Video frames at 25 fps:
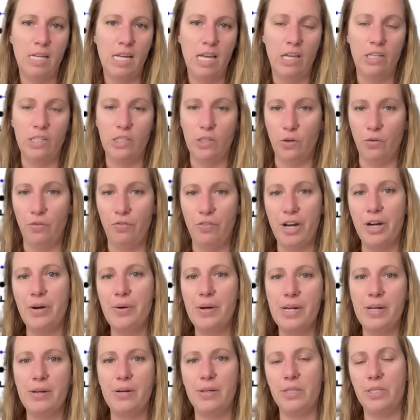So
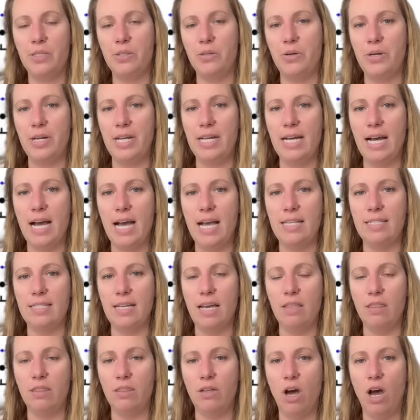very concerning, guys.
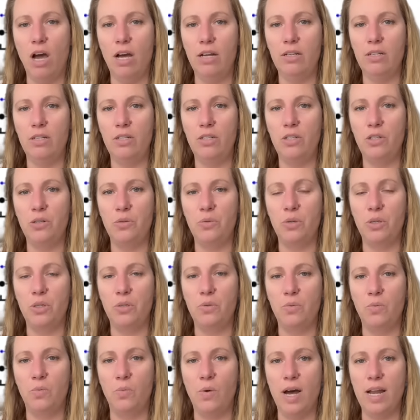I thought you
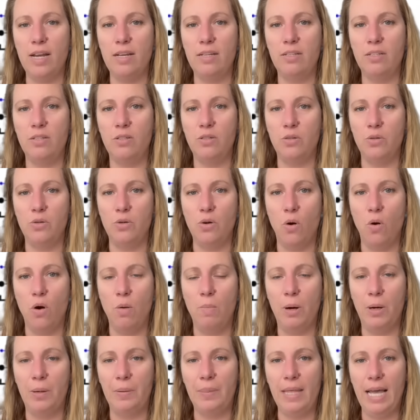would want to know about